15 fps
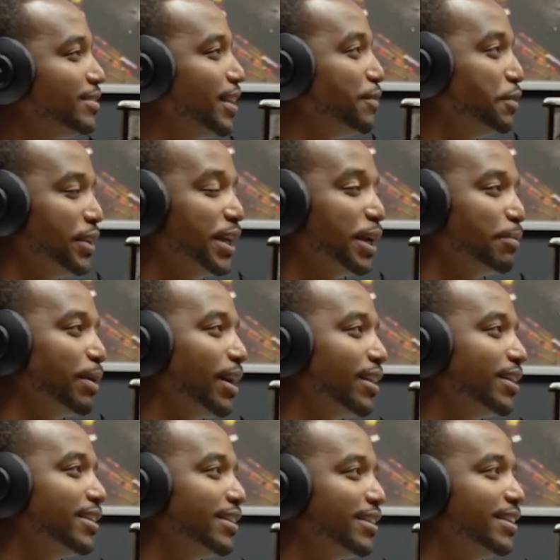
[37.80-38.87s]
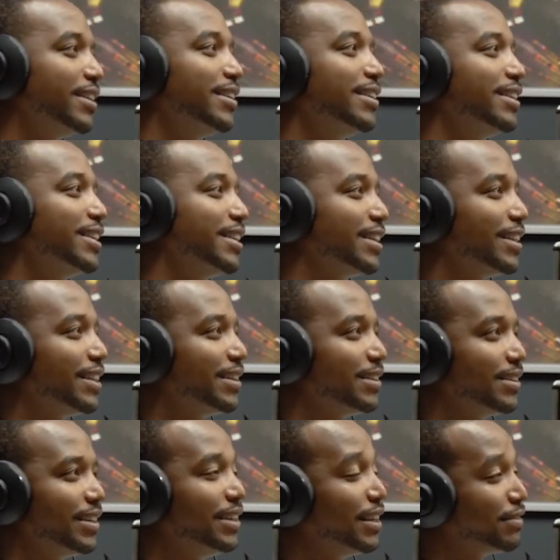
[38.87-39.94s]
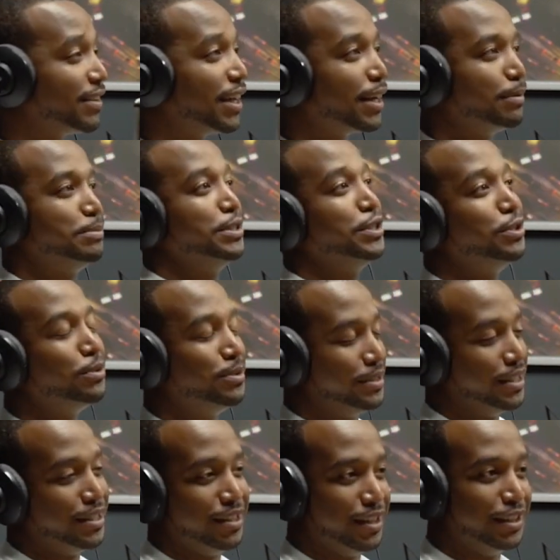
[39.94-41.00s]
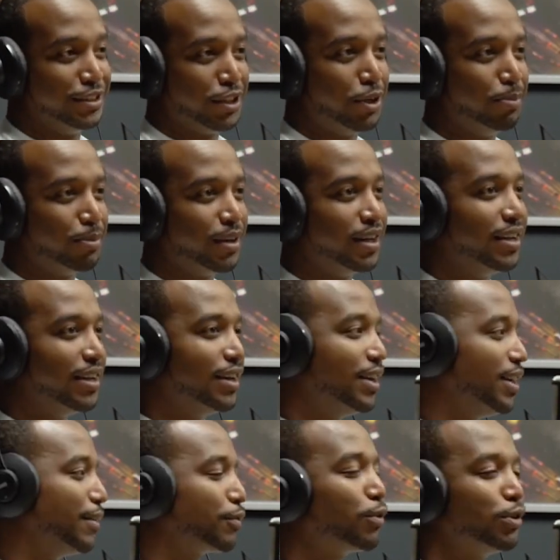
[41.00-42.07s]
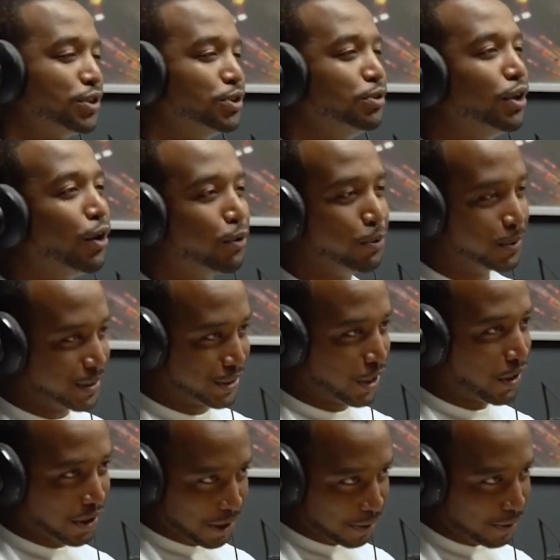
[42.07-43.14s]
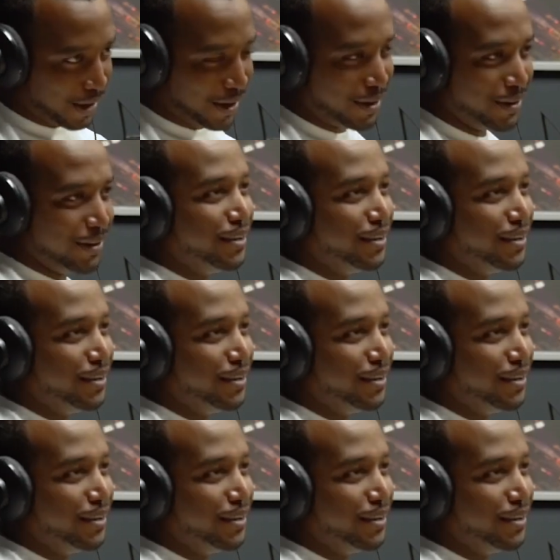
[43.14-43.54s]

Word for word: If you think about it, he left that up to you to interpret. Of course, you know who he's talking about.